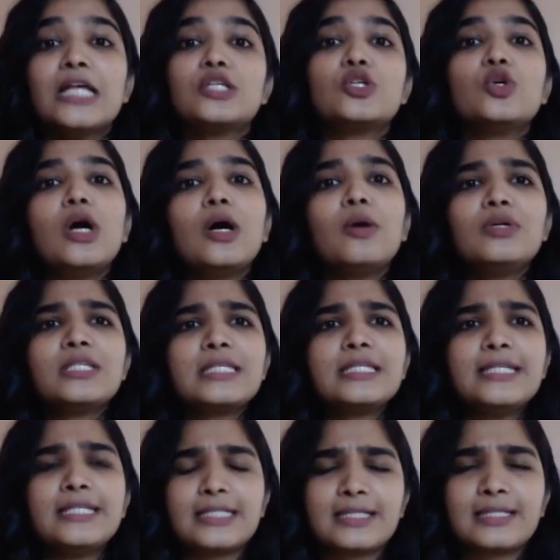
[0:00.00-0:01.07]
So how was
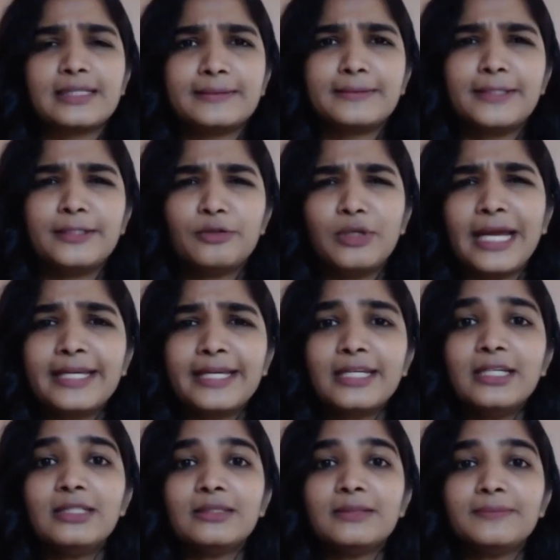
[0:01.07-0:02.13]
it? Did you like
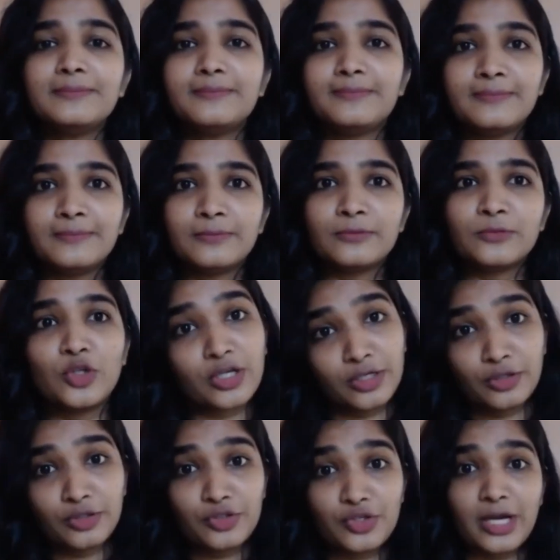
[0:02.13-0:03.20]
it? You're
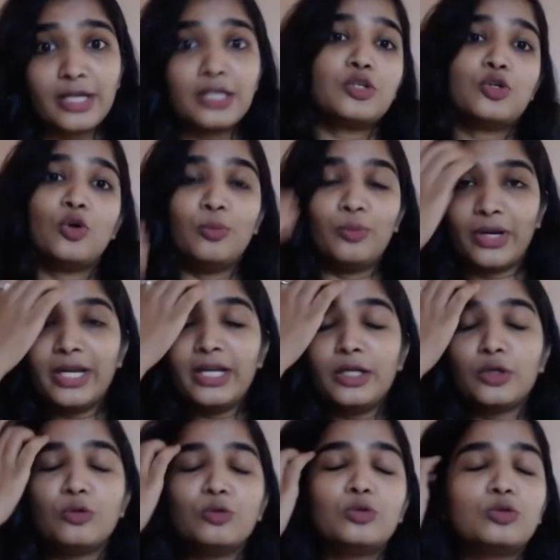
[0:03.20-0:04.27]
gonna try at home, right?
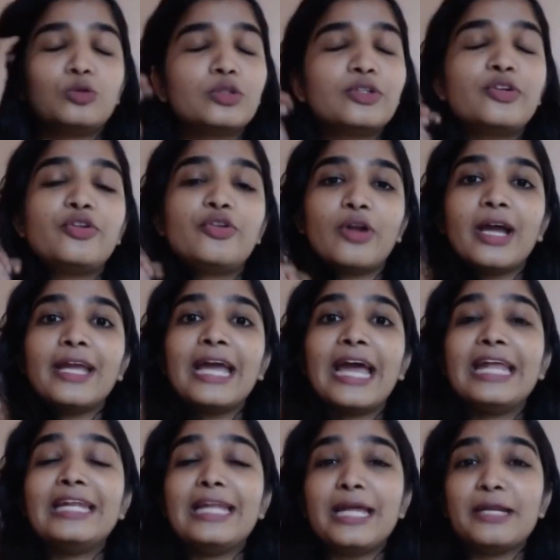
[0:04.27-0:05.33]
Do try
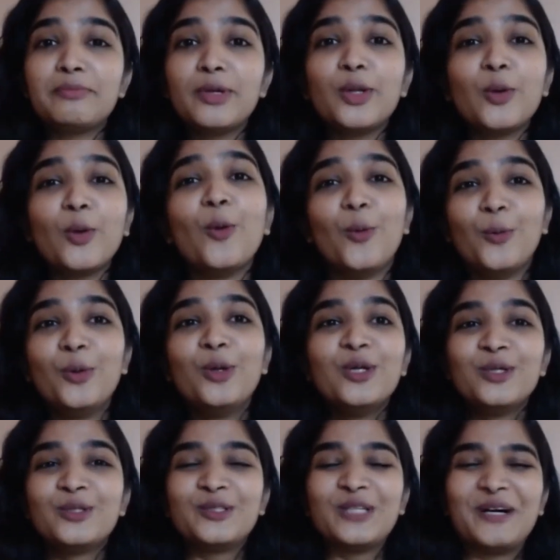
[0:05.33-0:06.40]
and let me know.
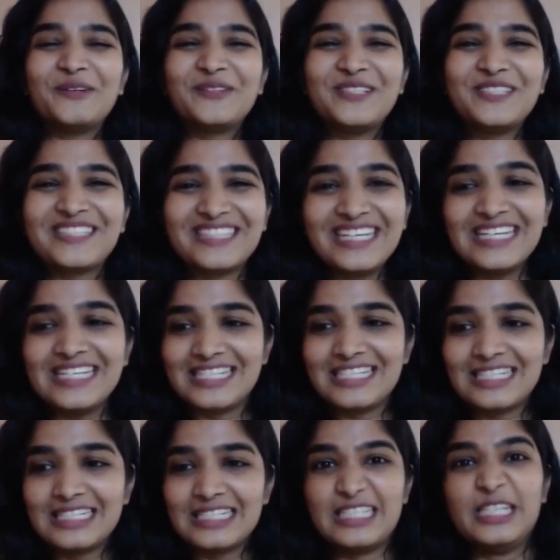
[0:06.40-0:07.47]
So how was it?
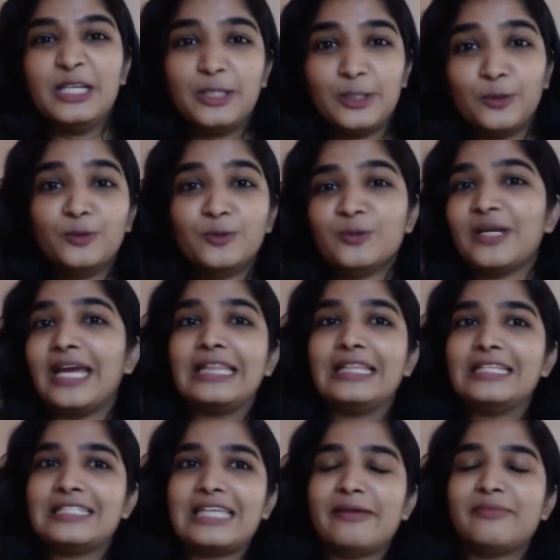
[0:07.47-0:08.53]
Did you get
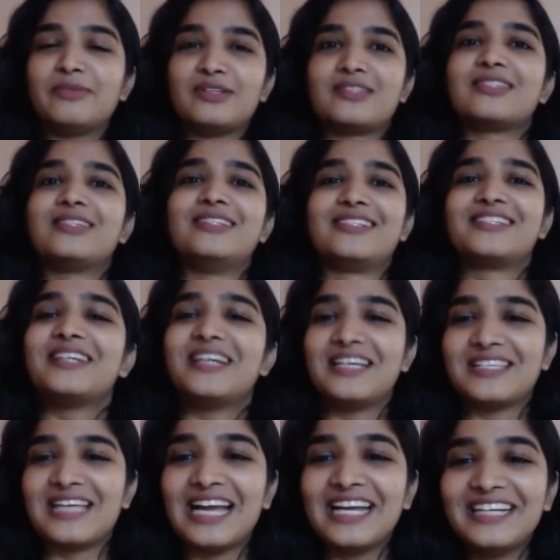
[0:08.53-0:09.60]
the same result
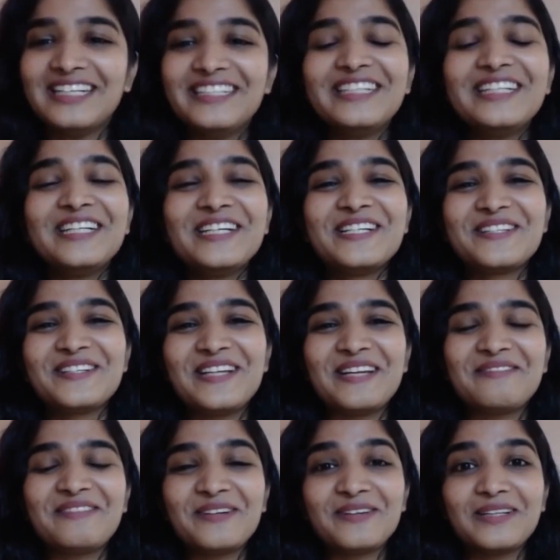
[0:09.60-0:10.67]
as I did? Do let
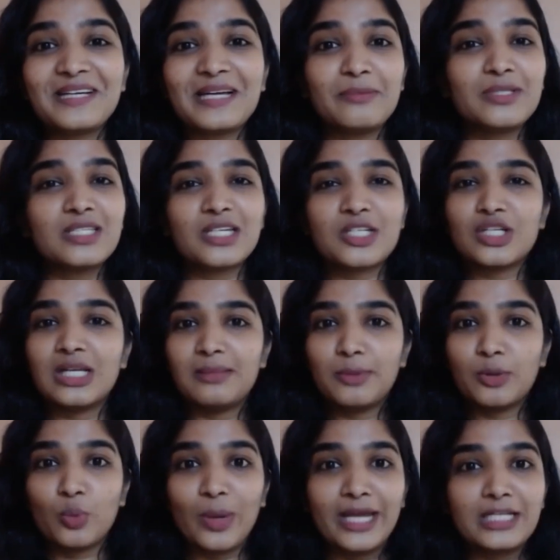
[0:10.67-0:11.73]
me know in the comment section. I'll be
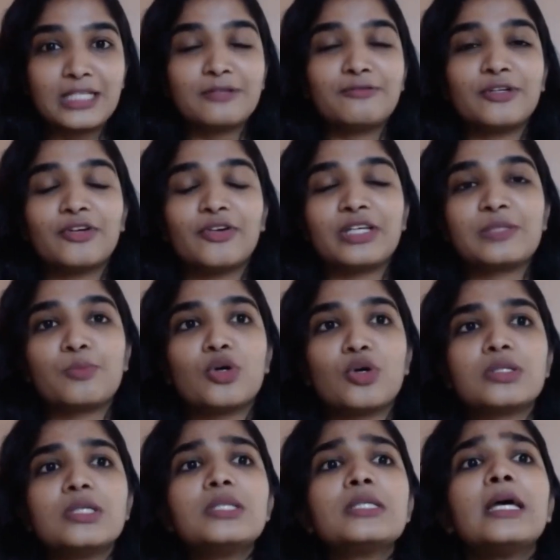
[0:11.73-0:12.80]
waiting for your
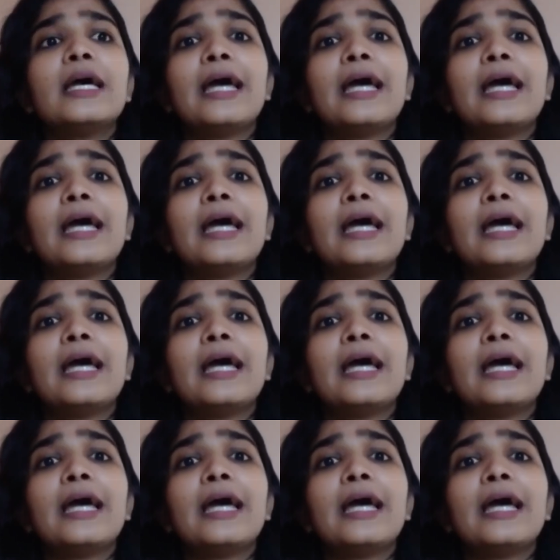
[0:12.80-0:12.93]
responses.